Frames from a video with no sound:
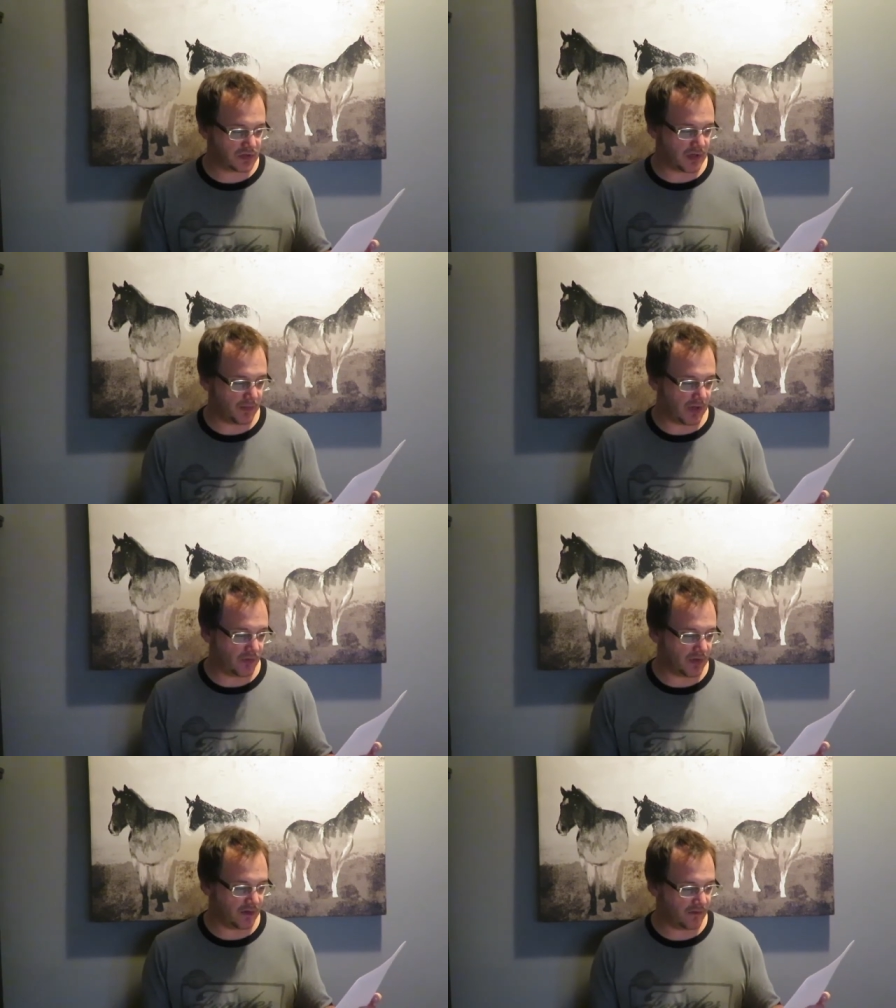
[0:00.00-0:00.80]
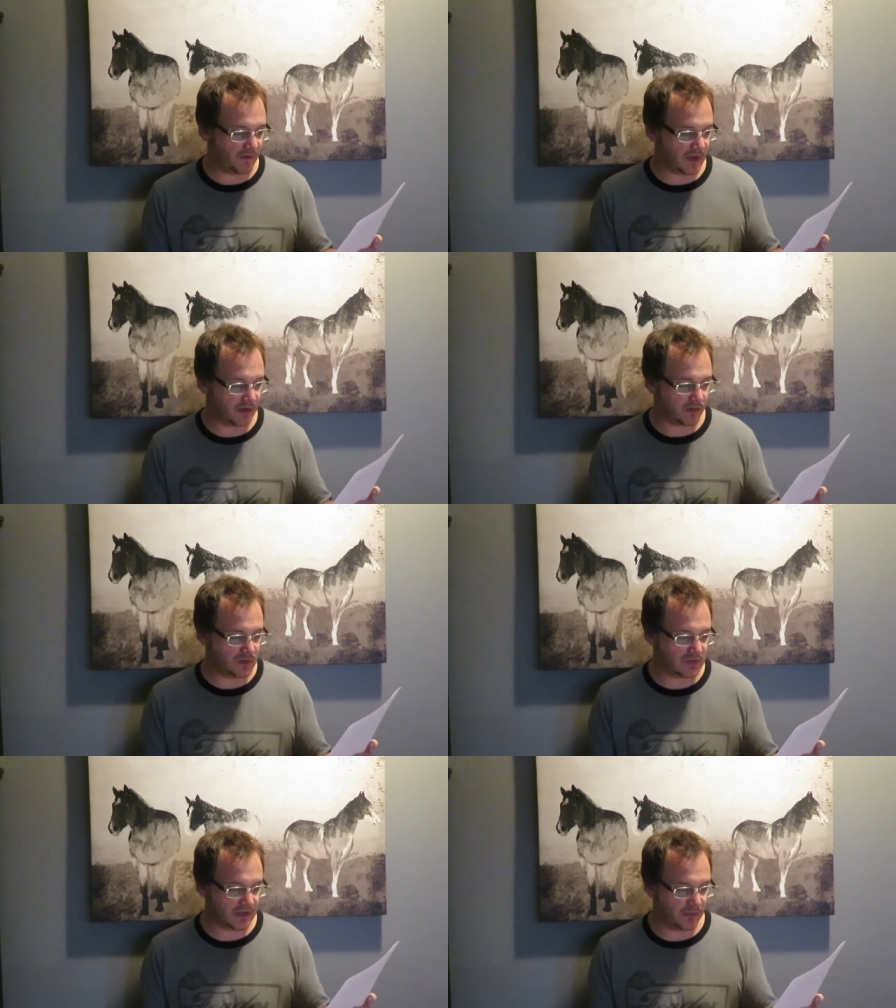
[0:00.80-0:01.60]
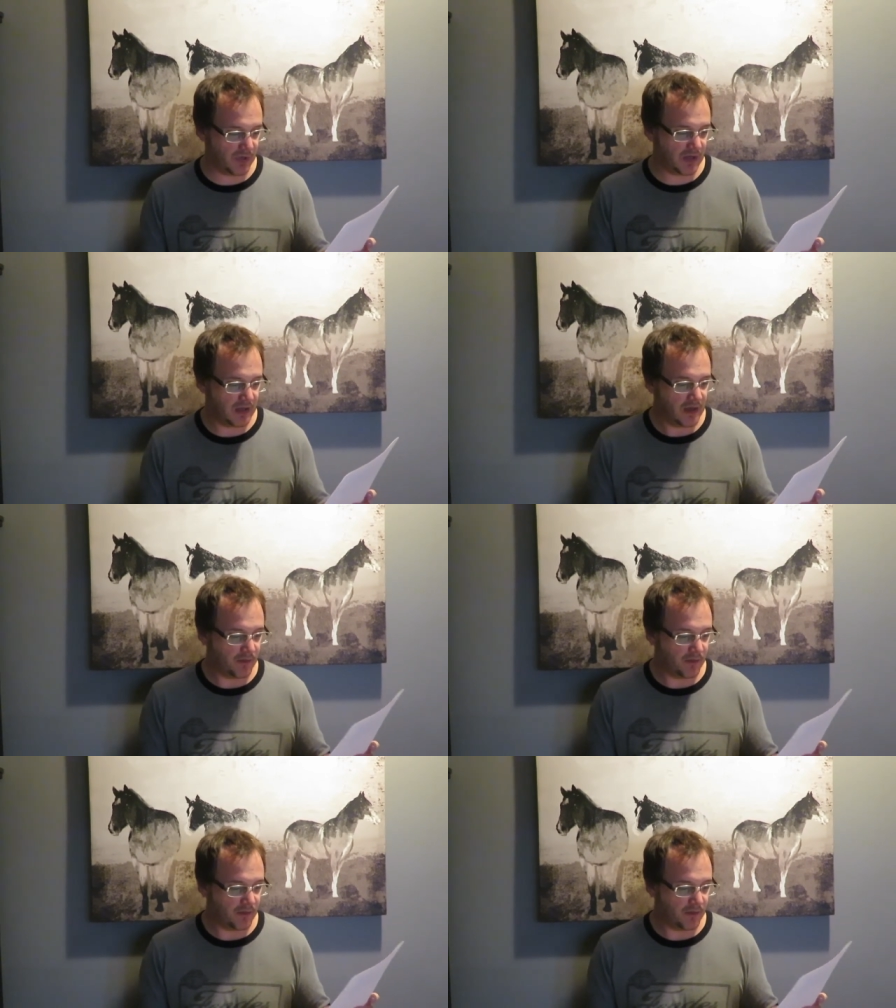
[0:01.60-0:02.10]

come out of uh, Lucha Libre,